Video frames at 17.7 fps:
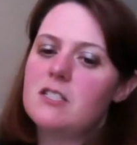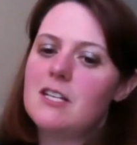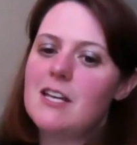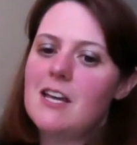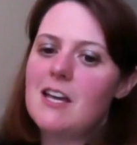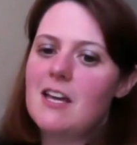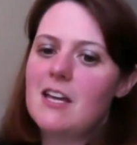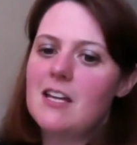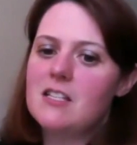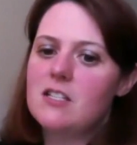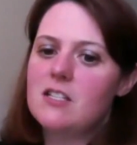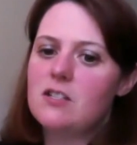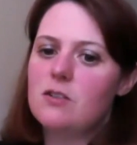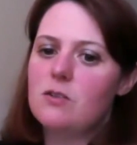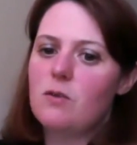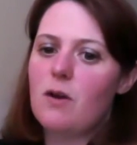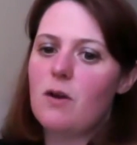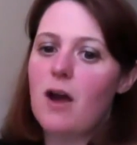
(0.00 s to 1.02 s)
get
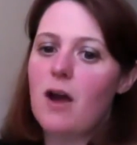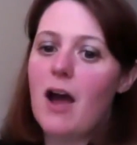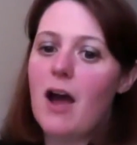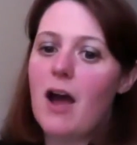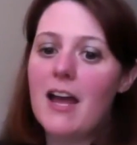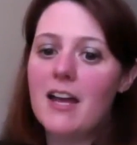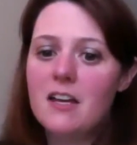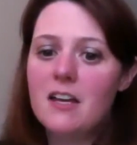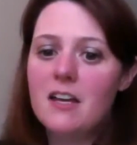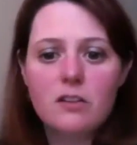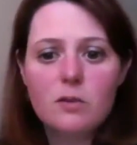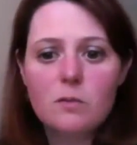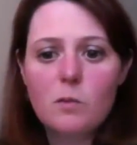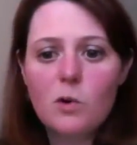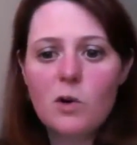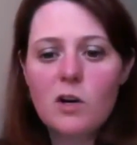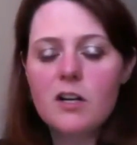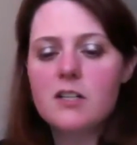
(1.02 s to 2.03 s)
into hiking a
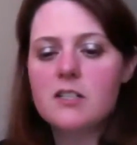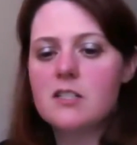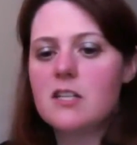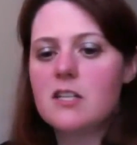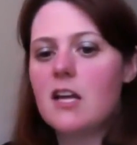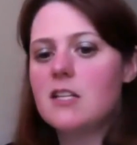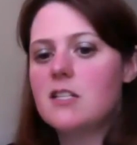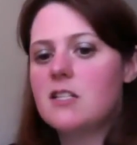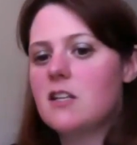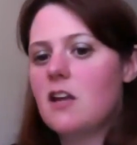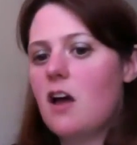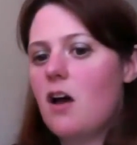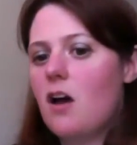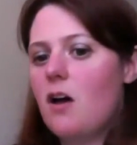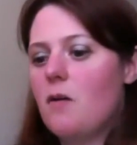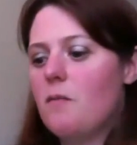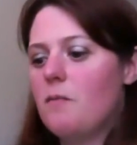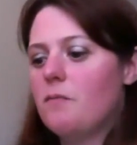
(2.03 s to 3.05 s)
little more, because that's
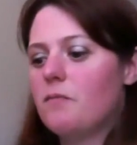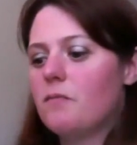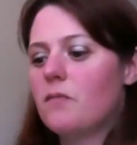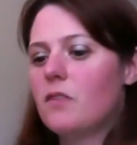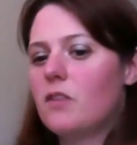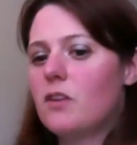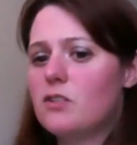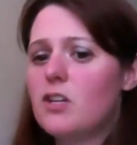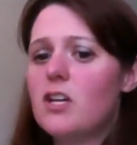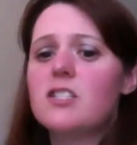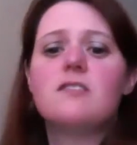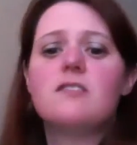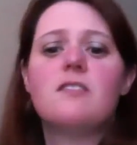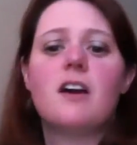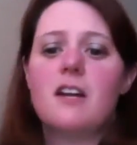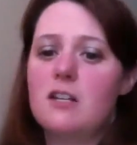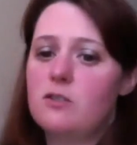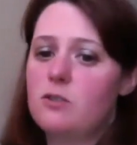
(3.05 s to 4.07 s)
there's lots
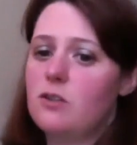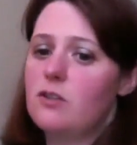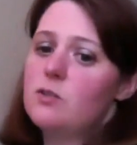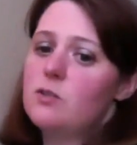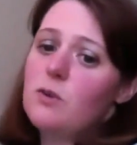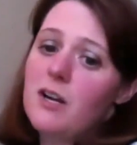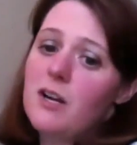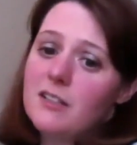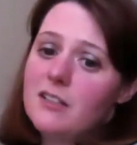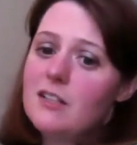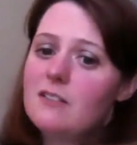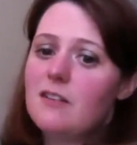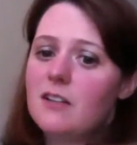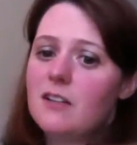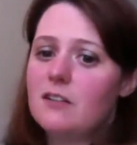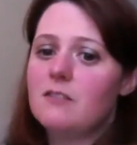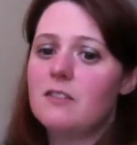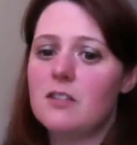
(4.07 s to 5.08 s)
of hiking trails where I live.
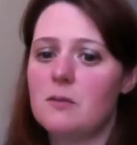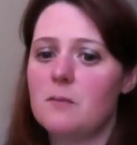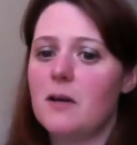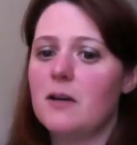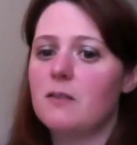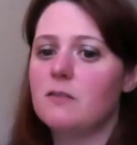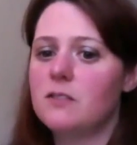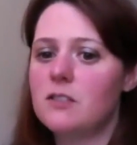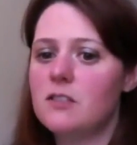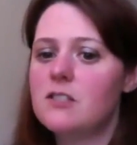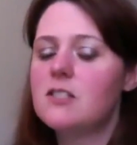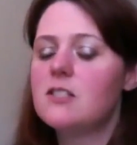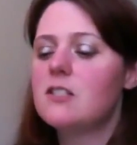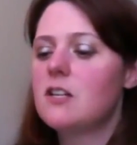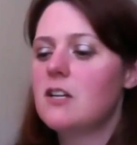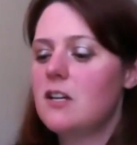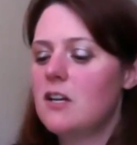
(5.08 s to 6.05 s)
I live in the mountains.